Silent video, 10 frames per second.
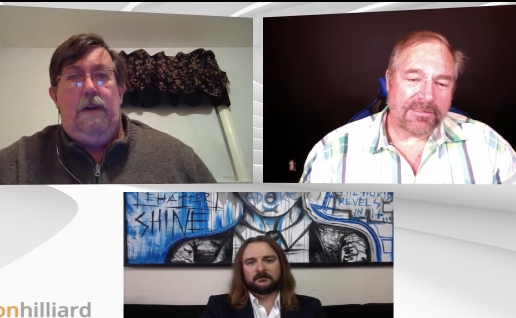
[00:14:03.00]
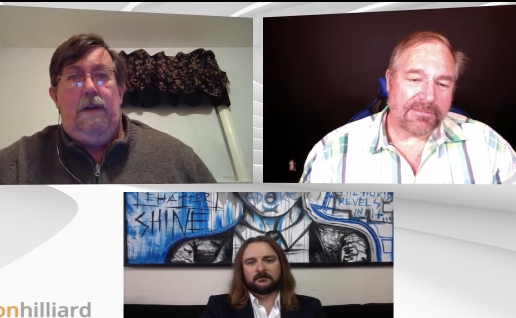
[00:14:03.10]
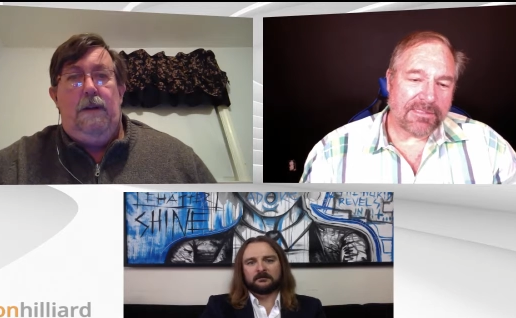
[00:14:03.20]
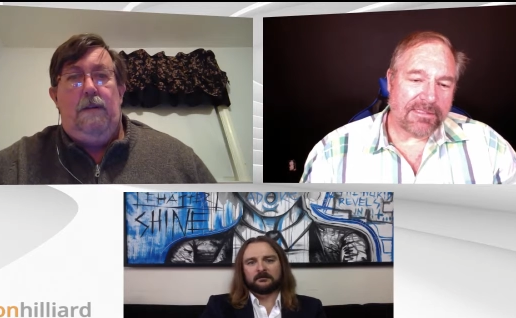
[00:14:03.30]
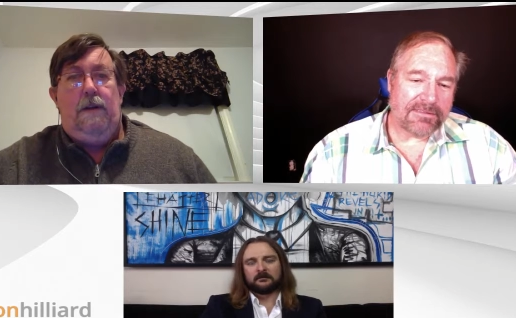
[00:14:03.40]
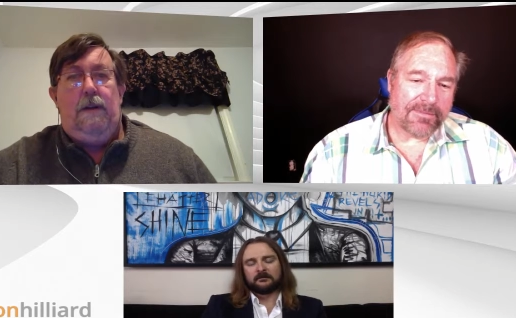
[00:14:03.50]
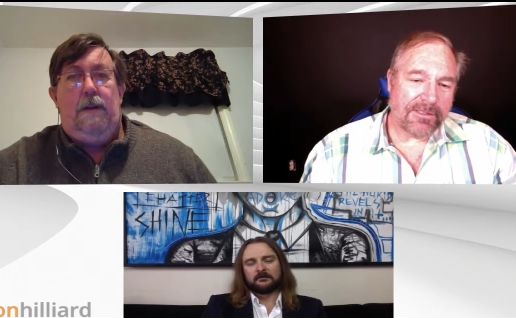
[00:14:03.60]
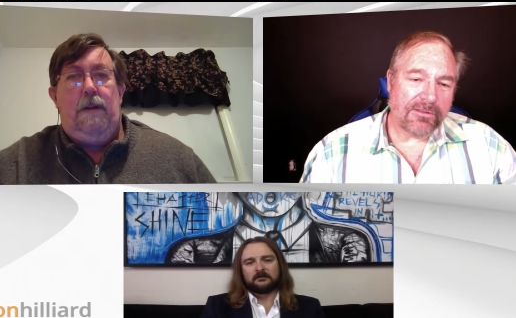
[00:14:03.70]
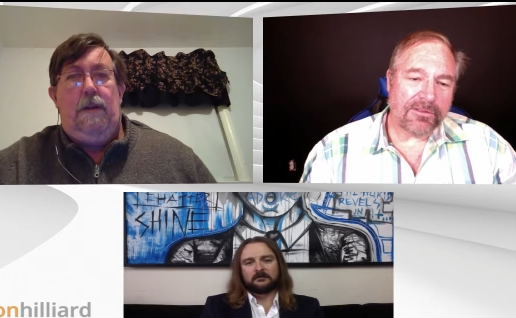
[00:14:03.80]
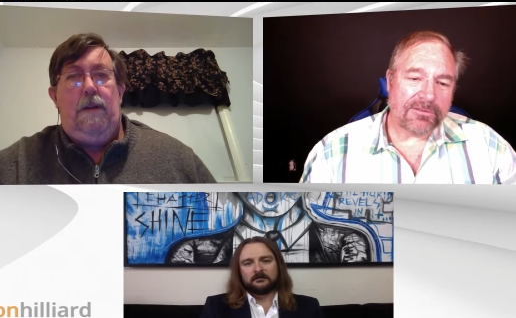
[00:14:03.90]
Speaker 1: last time I
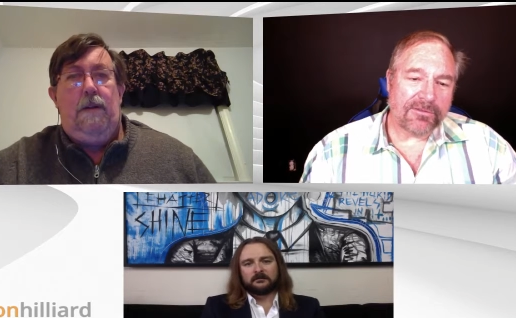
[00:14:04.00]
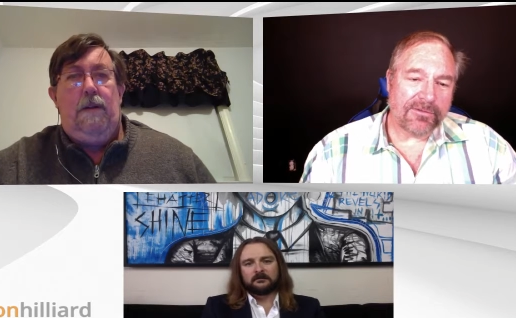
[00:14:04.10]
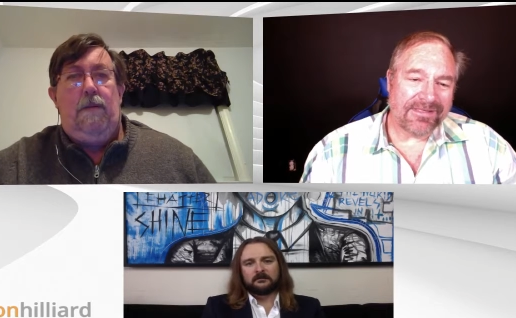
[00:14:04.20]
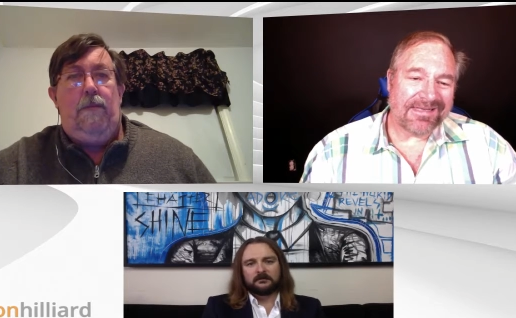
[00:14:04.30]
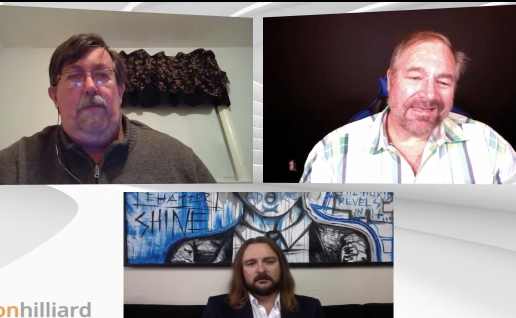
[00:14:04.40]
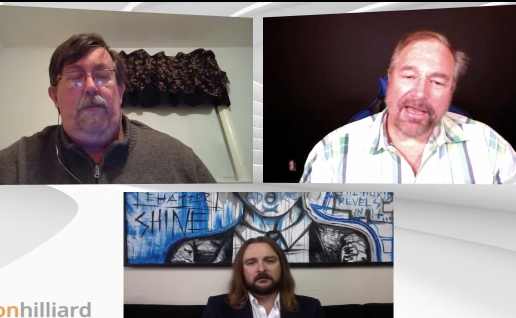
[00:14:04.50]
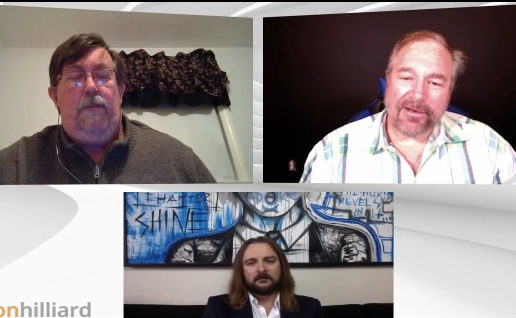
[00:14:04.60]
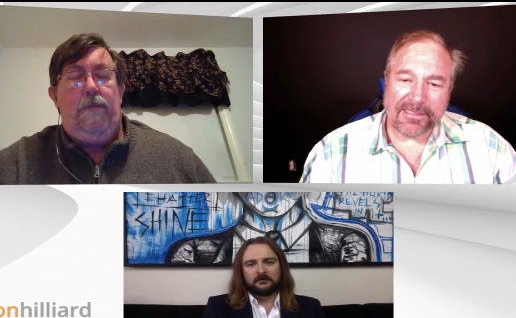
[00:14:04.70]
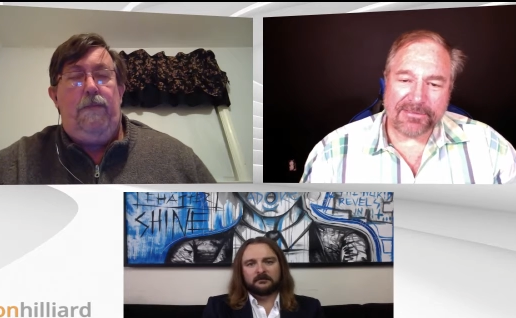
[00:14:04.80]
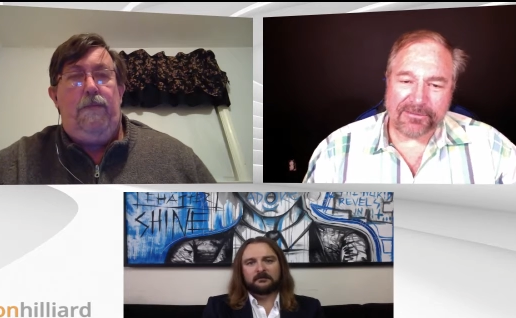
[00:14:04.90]
looked are in the cloud, and
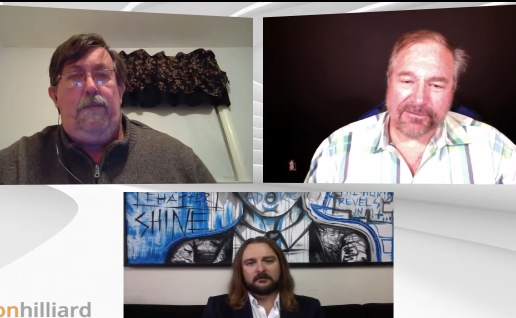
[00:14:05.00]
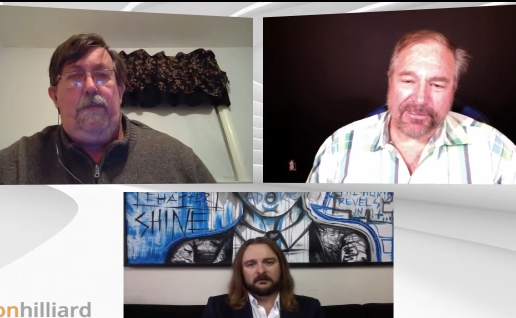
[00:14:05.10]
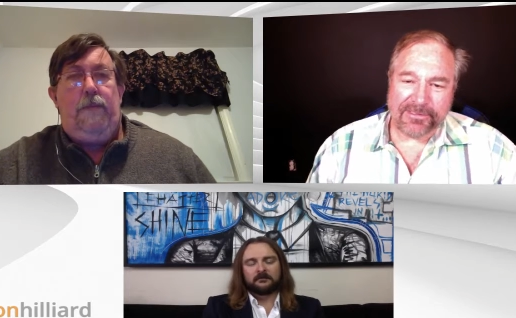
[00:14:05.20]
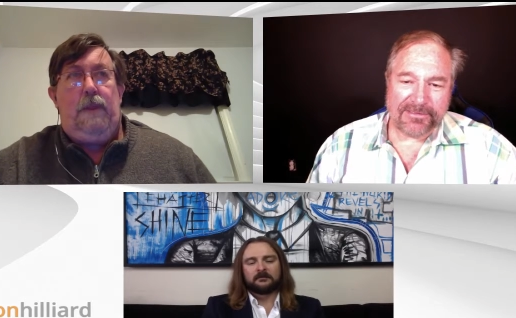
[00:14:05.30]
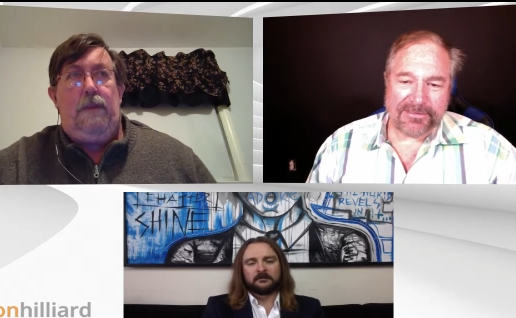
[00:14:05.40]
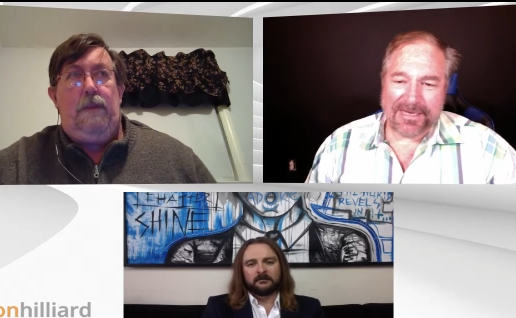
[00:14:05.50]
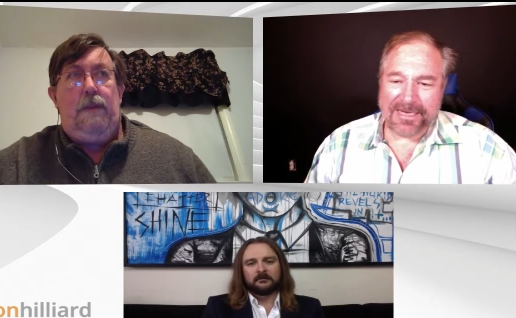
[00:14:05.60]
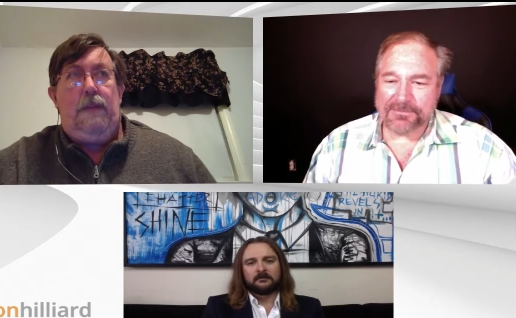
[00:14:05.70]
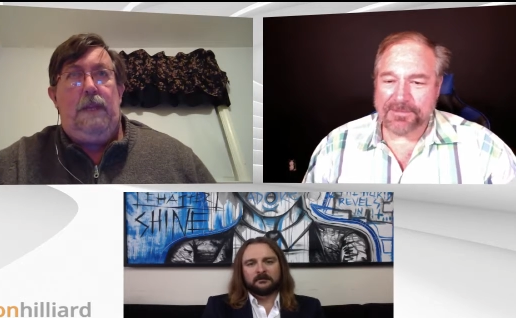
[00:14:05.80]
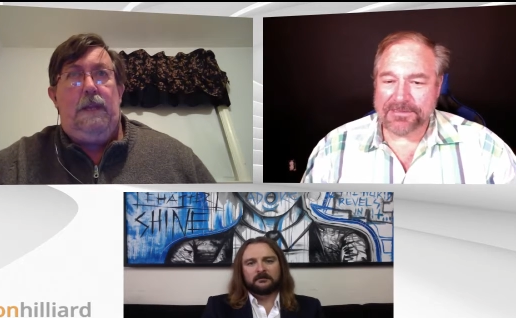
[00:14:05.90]
that's including SaaS
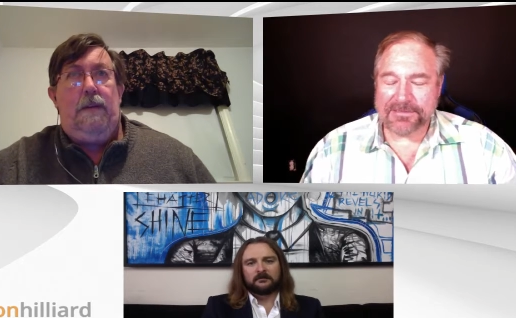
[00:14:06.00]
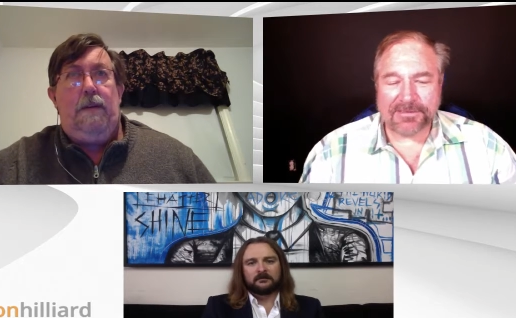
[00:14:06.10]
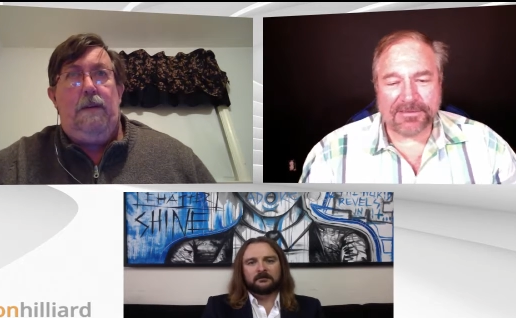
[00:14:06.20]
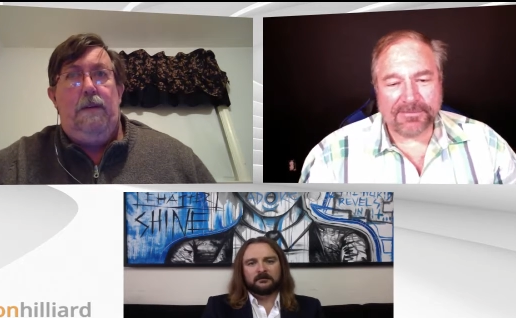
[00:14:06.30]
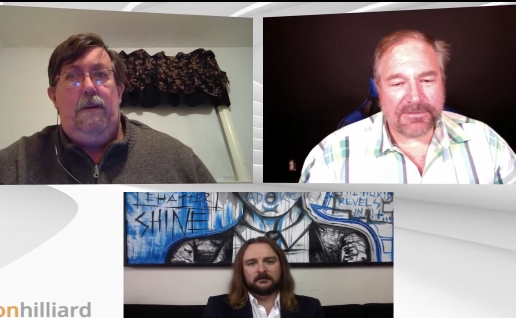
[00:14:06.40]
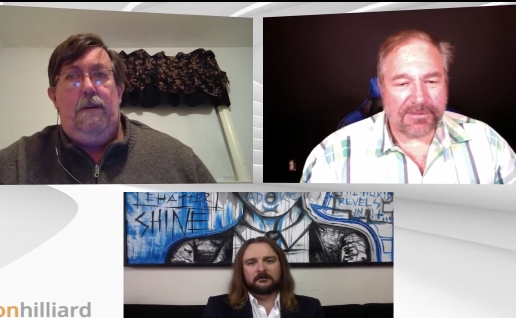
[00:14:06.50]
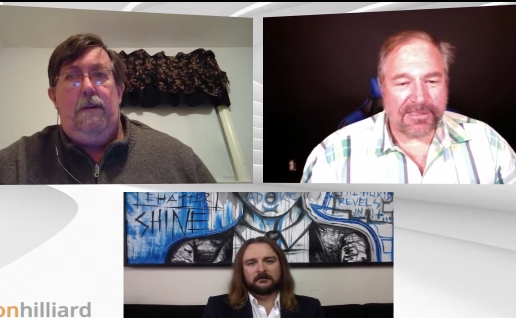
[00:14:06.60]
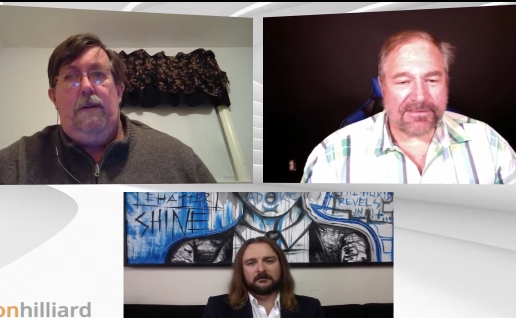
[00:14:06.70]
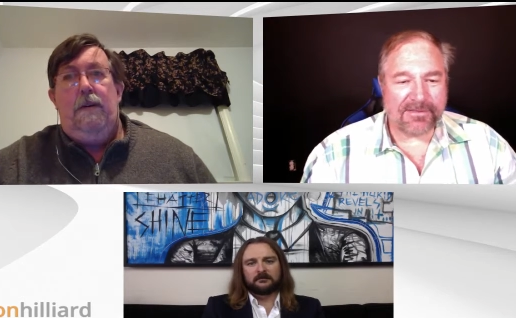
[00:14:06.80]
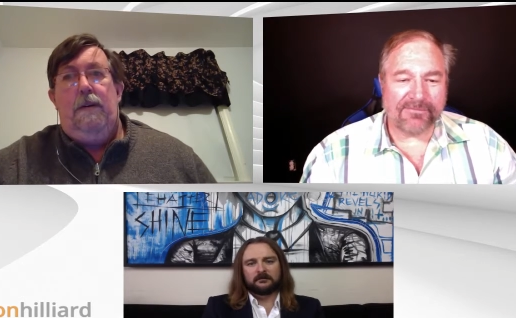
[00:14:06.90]
based systems. Well, that's
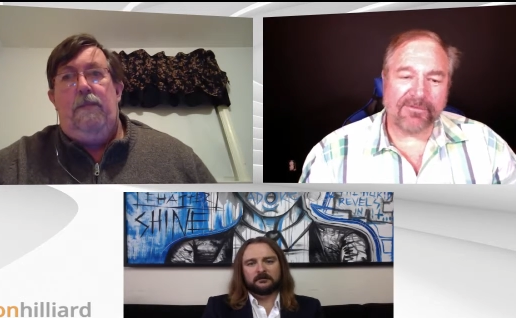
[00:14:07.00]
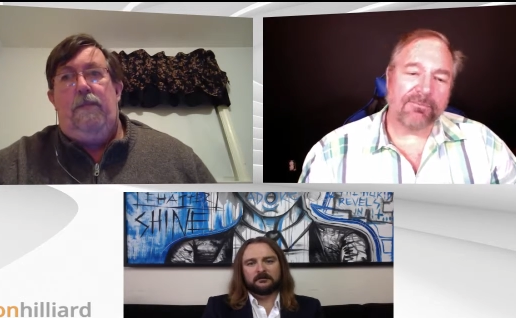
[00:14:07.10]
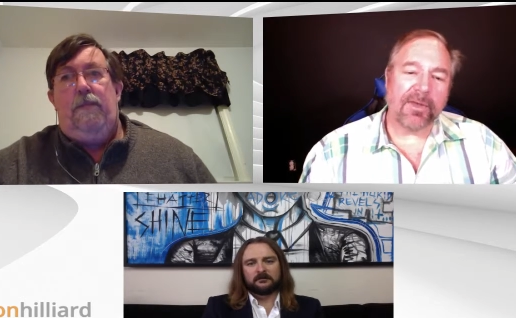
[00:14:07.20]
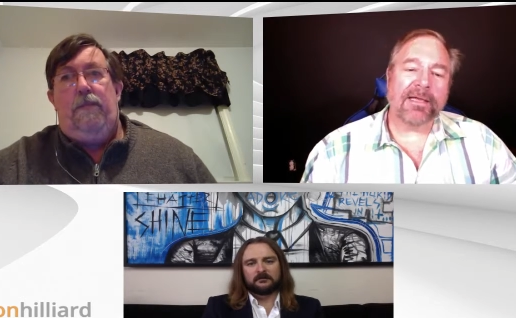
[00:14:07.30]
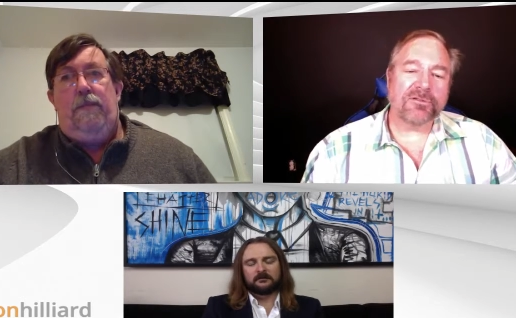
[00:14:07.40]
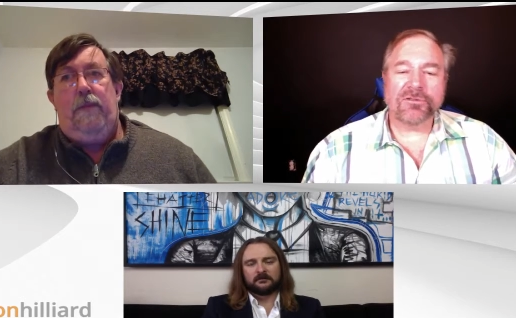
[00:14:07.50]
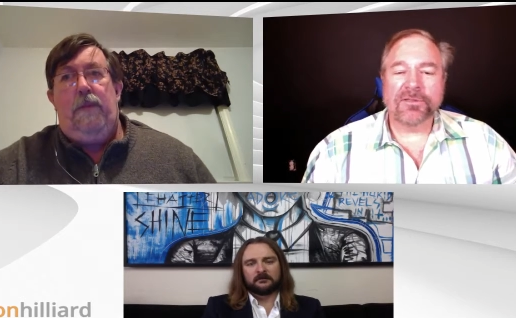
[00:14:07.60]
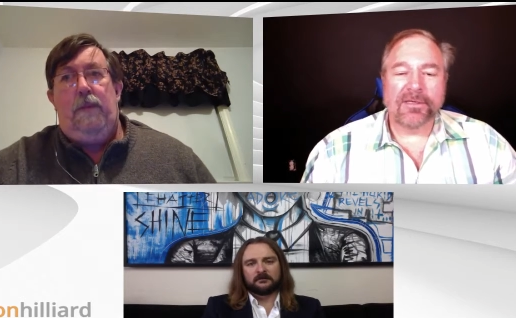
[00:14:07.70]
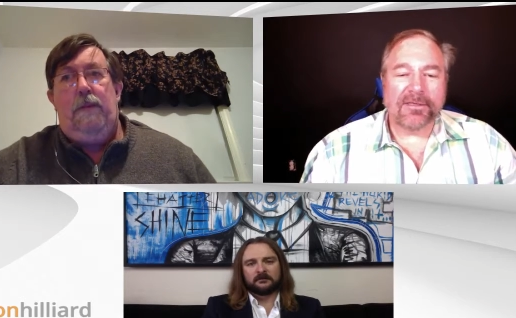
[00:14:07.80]
not very much.